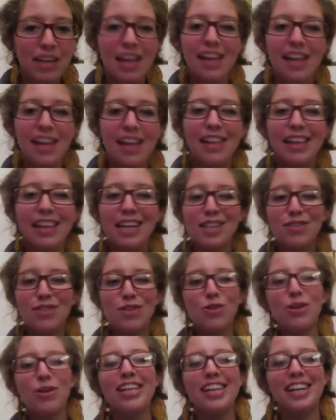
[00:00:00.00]
Thanks for
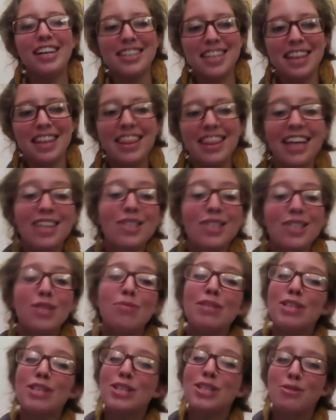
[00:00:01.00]
joining us, and thanks so
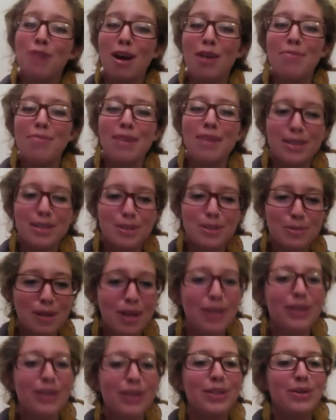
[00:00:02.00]
much to Rob and to
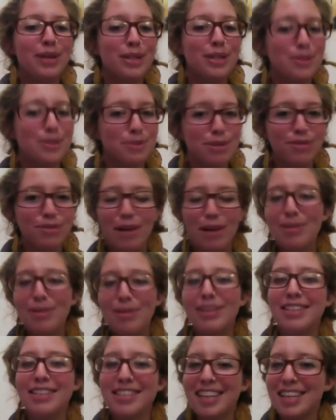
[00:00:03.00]
Will. You guys were
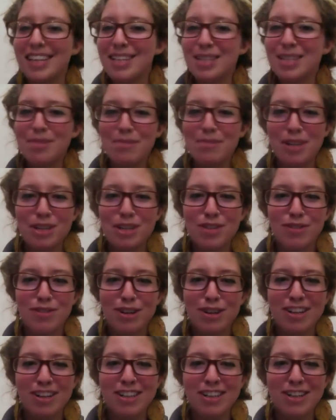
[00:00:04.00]
fabulous. Thanks so much
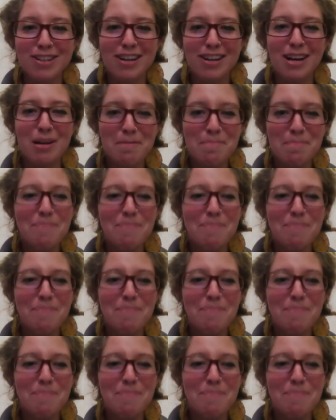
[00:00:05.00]
for your time.